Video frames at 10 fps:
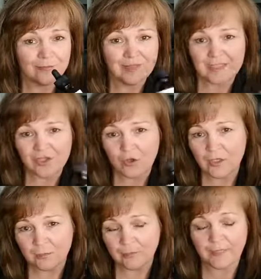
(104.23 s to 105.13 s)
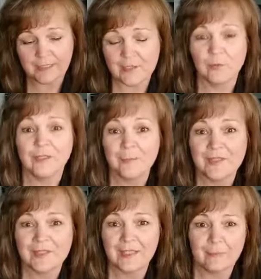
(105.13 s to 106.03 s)
That's all compliance will let me
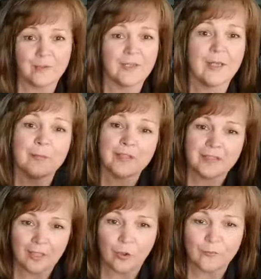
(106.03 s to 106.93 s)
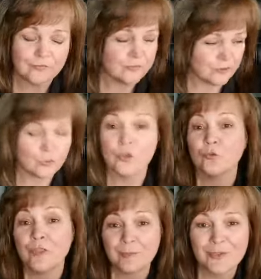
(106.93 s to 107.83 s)
say about that, but I hope you can
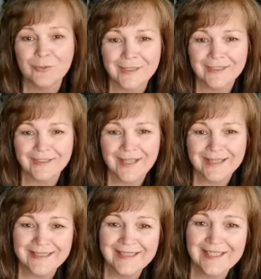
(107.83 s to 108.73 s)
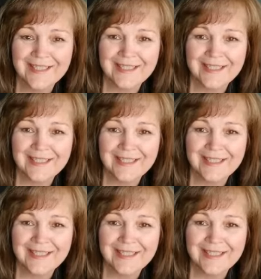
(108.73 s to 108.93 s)
read between the lines.